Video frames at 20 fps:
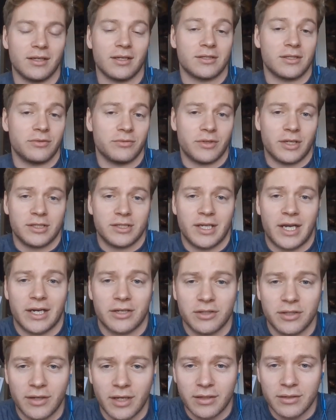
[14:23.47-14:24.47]
does it
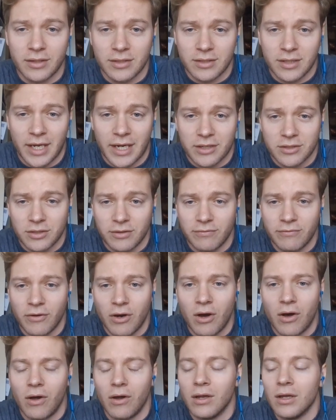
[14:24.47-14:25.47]
actually
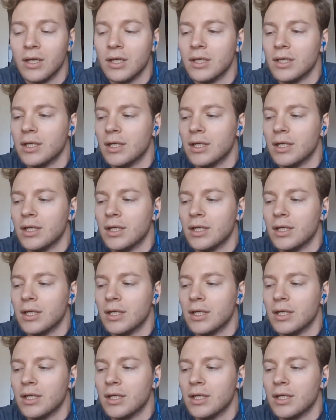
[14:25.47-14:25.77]
fall?